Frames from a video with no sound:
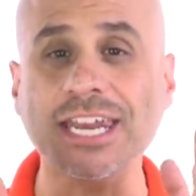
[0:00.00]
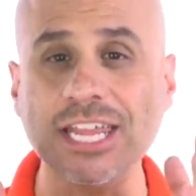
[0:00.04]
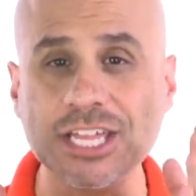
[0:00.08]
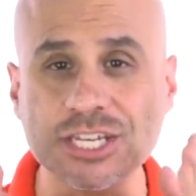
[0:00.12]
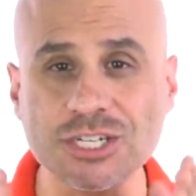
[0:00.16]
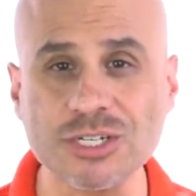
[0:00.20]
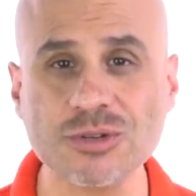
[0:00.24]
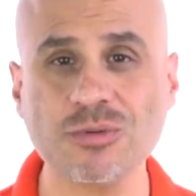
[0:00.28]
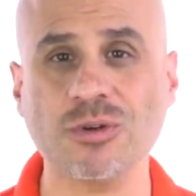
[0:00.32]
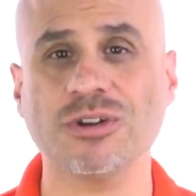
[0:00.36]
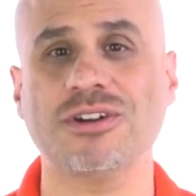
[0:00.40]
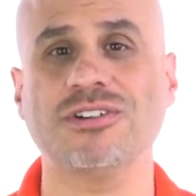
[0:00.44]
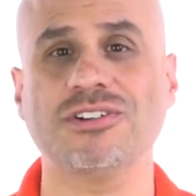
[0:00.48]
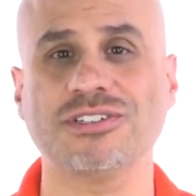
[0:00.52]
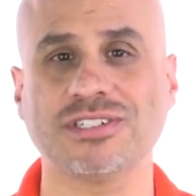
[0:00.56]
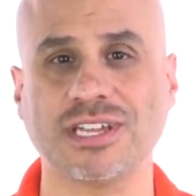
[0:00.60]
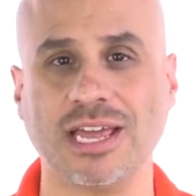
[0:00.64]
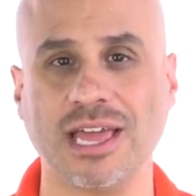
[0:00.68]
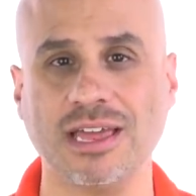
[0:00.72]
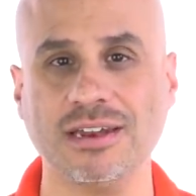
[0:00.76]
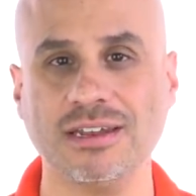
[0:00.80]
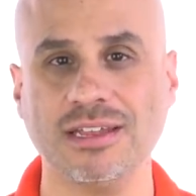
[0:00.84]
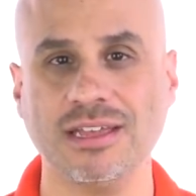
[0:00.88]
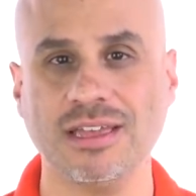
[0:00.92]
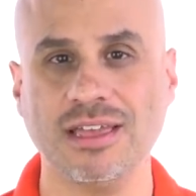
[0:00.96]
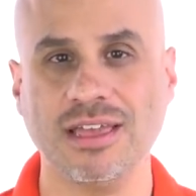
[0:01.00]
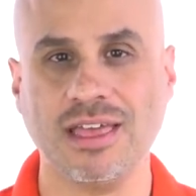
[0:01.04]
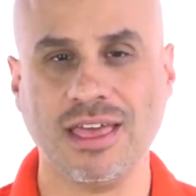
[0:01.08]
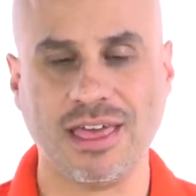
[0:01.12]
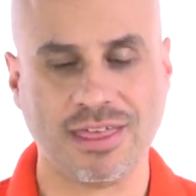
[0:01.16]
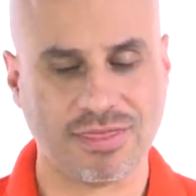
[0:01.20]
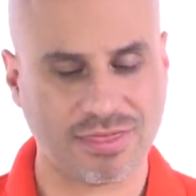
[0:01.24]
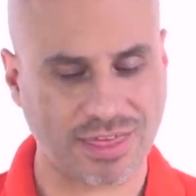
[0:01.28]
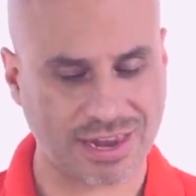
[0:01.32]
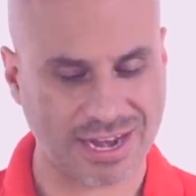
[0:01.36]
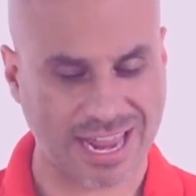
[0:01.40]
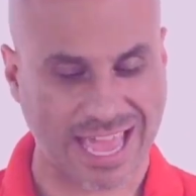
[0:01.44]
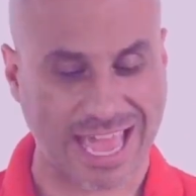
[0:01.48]
need you to understand
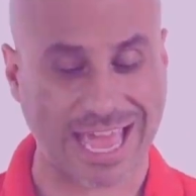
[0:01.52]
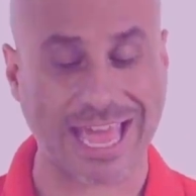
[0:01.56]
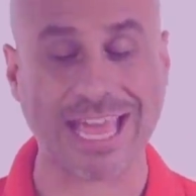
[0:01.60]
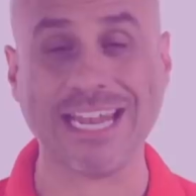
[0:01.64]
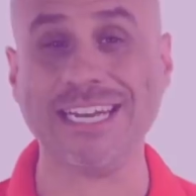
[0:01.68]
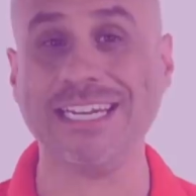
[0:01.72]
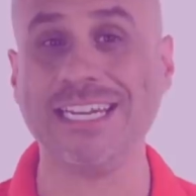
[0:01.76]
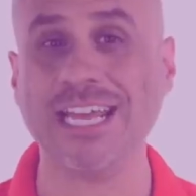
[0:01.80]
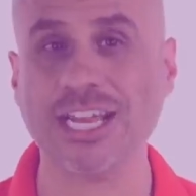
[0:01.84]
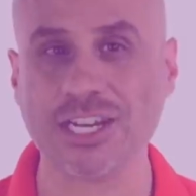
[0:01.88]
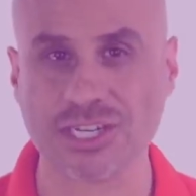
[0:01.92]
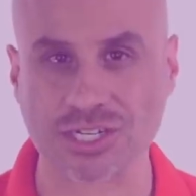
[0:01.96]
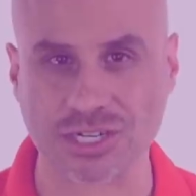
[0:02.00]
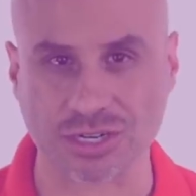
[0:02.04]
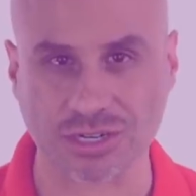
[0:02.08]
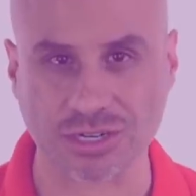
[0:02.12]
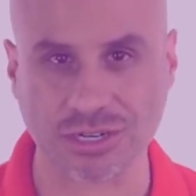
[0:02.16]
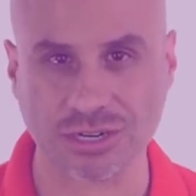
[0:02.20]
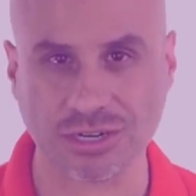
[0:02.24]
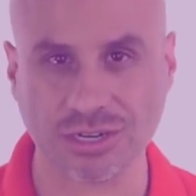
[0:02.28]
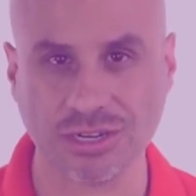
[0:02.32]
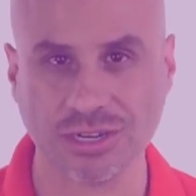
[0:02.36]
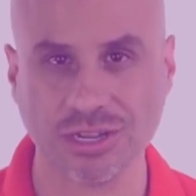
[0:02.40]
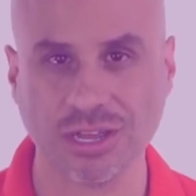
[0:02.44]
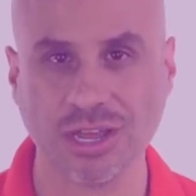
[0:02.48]
that addiction,